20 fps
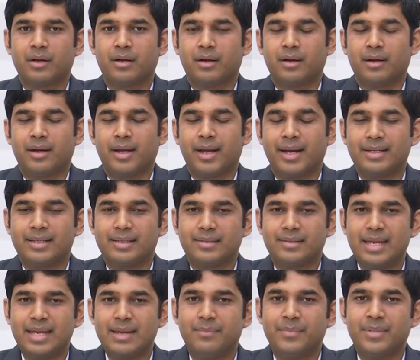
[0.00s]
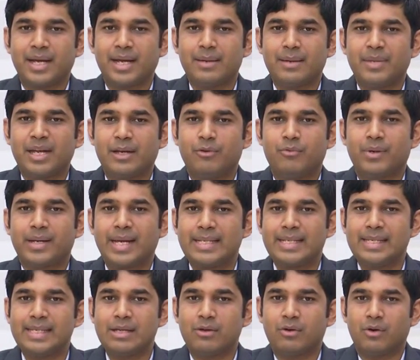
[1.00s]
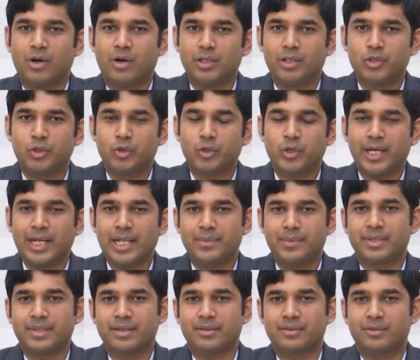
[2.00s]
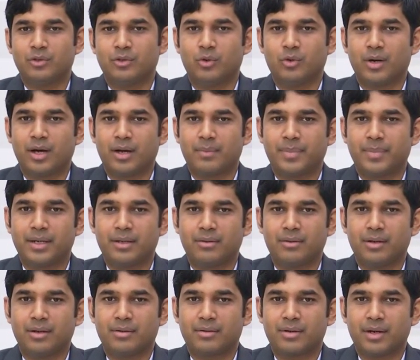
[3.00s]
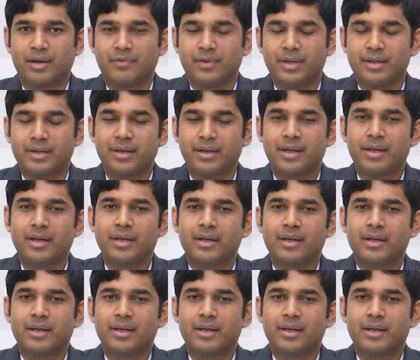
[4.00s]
At the same time, advertising also helps us grow our particular traffic.